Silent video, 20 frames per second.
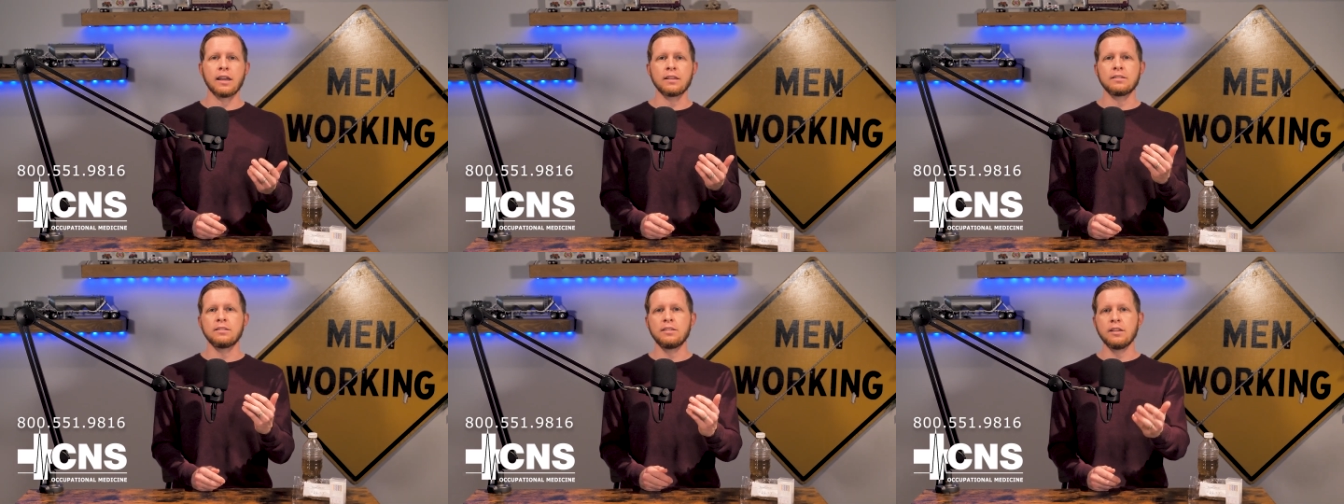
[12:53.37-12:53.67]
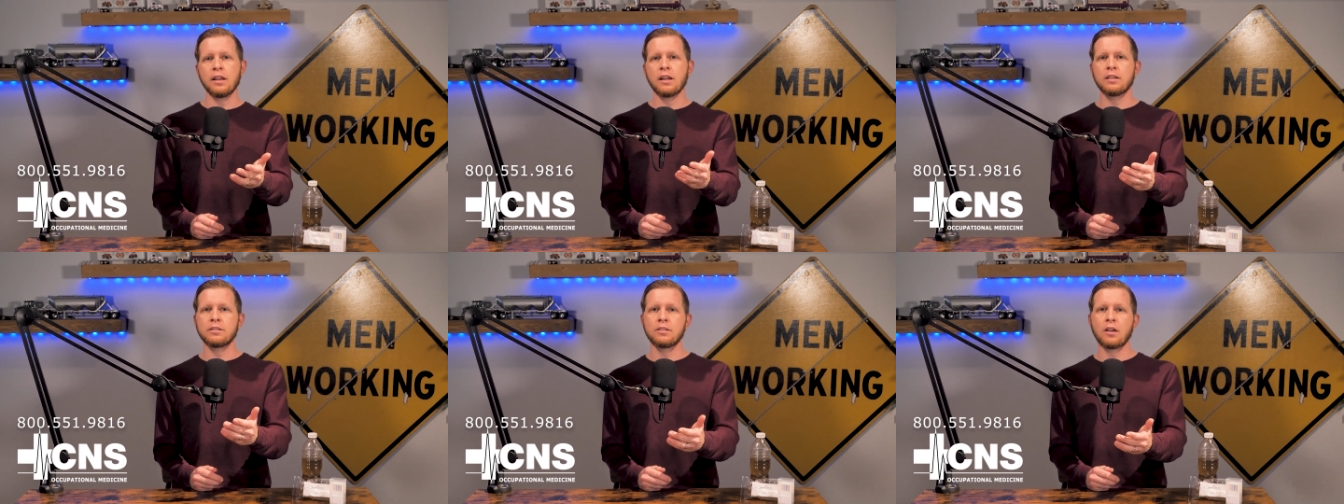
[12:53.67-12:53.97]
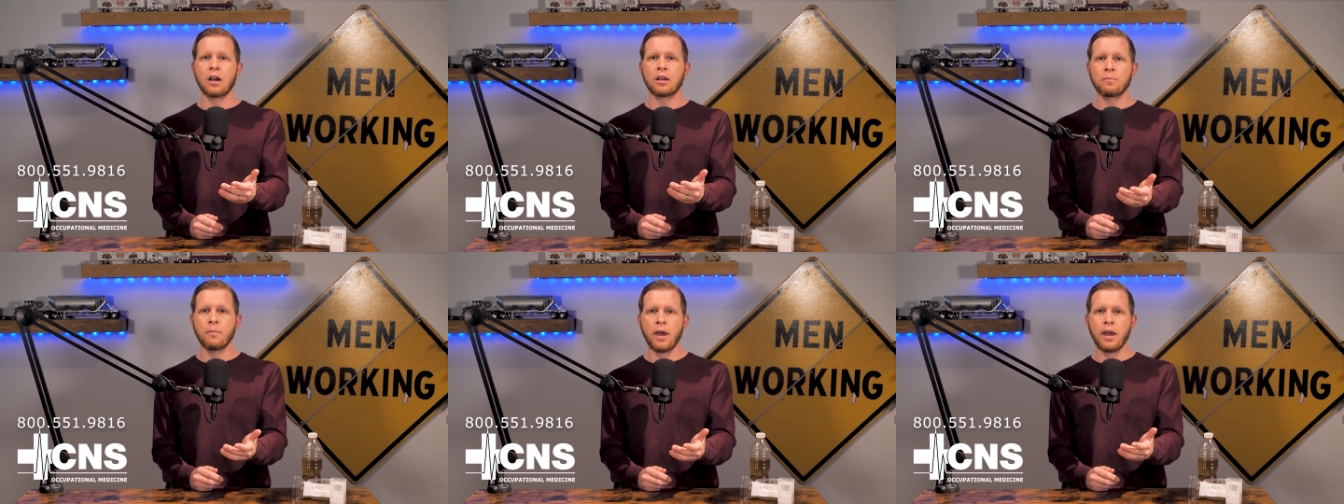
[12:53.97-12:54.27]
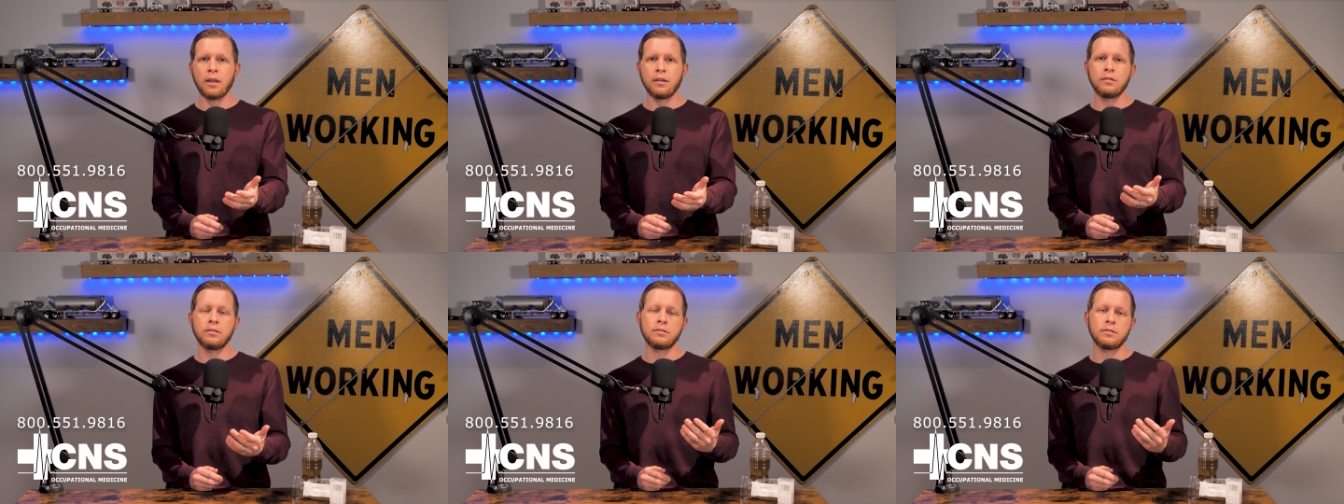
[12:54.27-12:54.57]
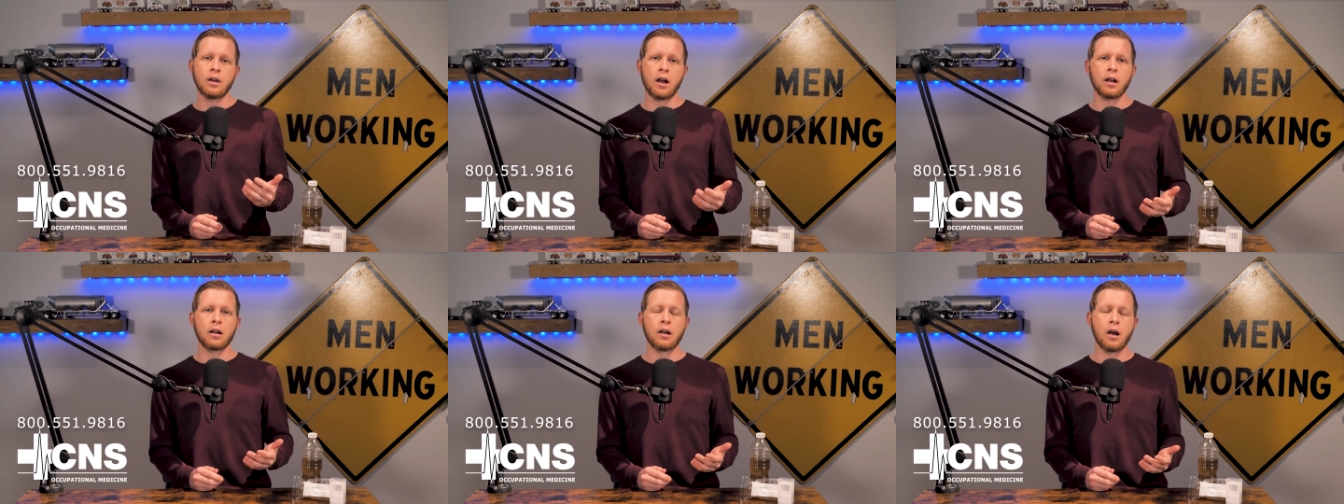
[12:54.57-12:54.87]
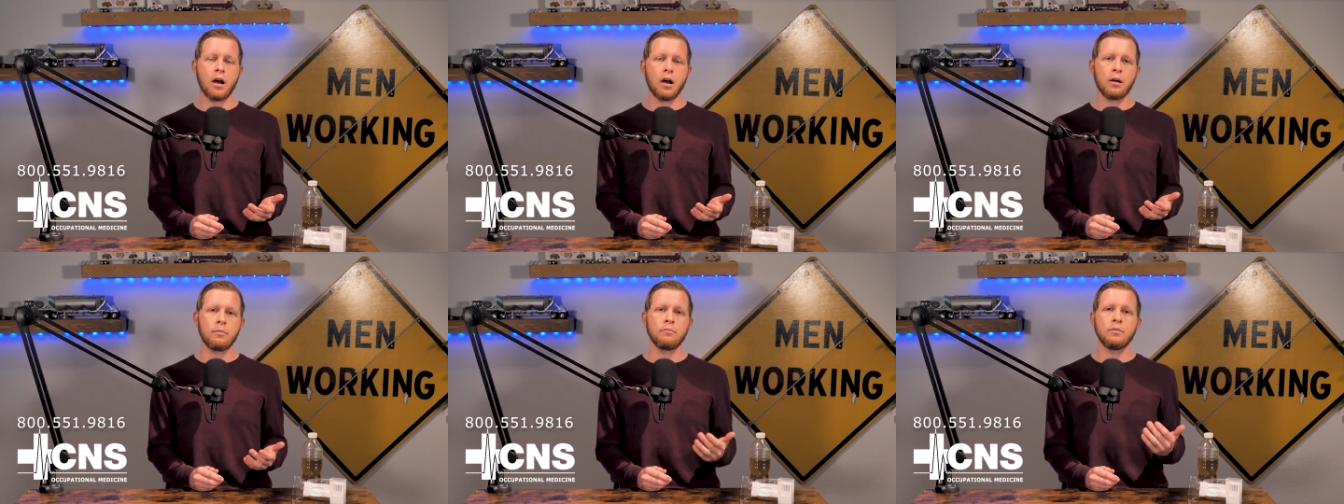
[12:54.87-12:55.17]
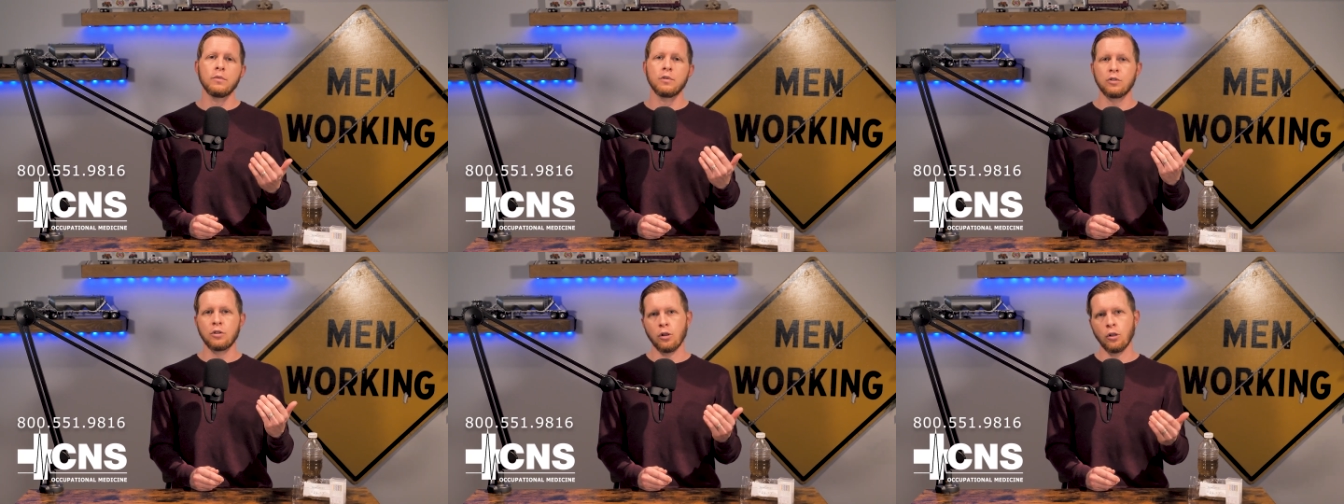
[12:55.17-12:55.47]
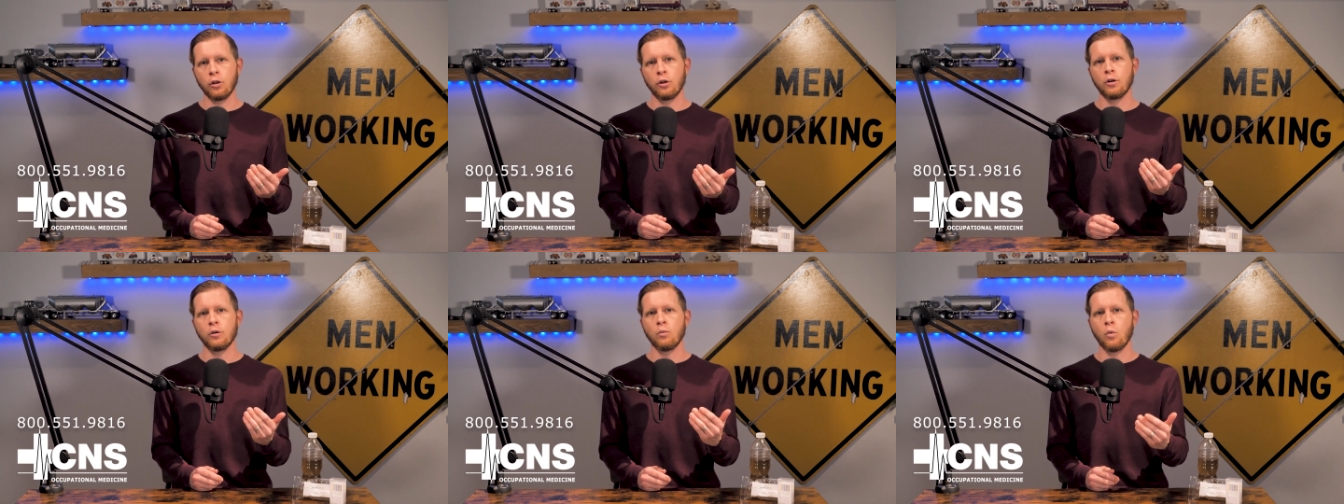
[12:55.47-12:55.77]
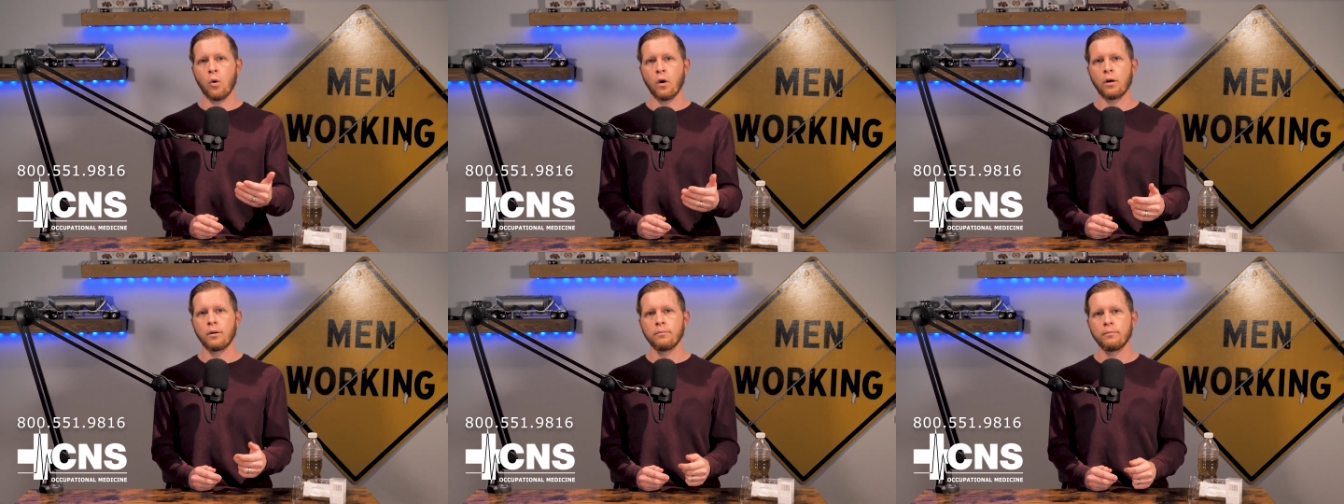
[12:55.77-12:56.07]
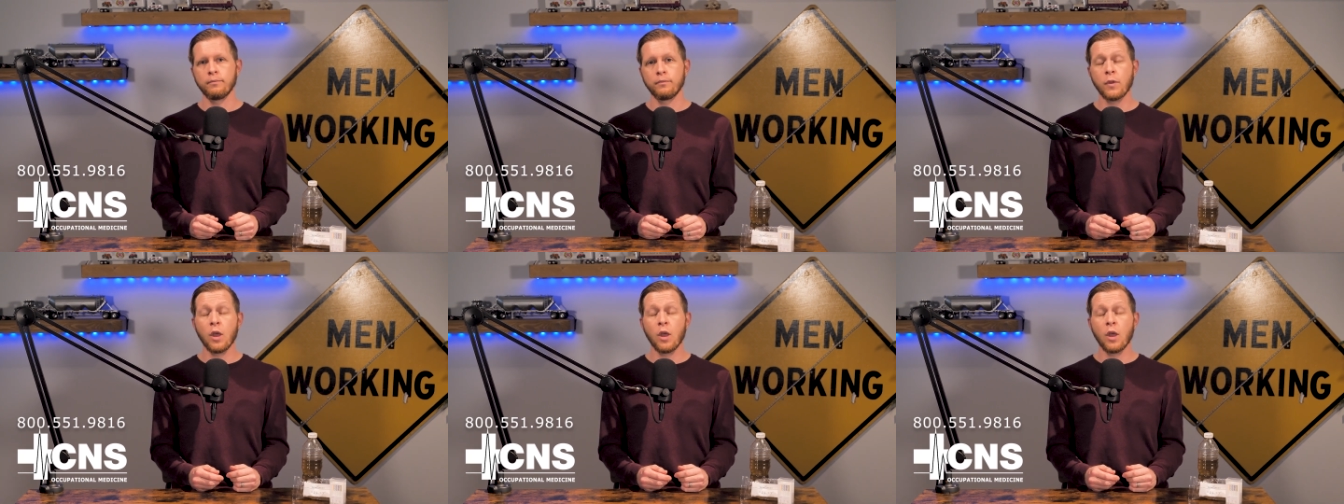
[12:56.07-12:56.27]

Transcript: at cnsocmed.com to learn more.